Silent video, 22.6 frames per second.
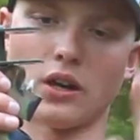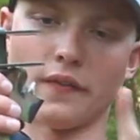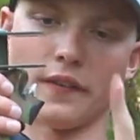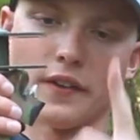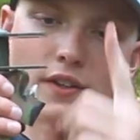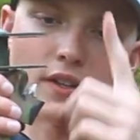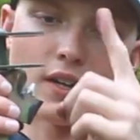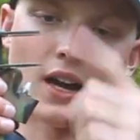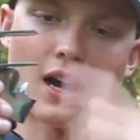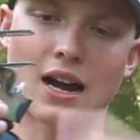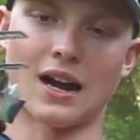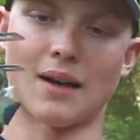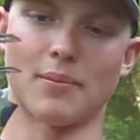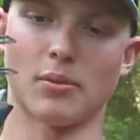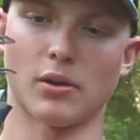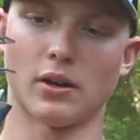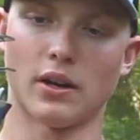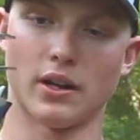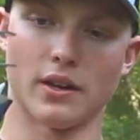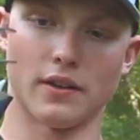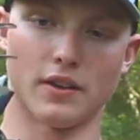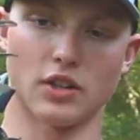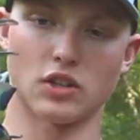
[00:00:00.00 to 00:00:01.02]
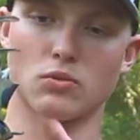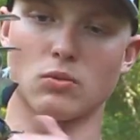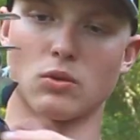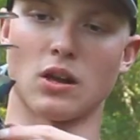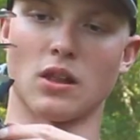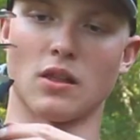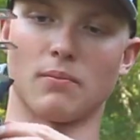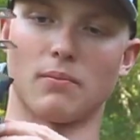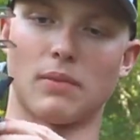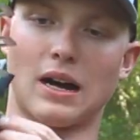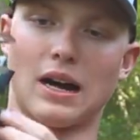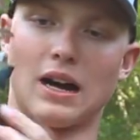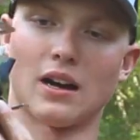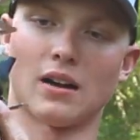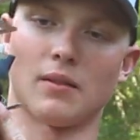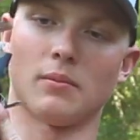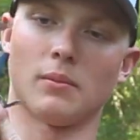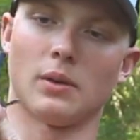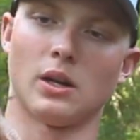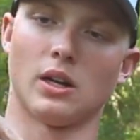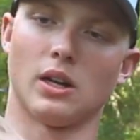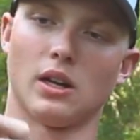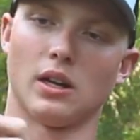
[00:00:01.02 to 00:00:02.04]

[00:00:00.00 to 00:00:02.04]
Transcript: on the top, this one on the bottom.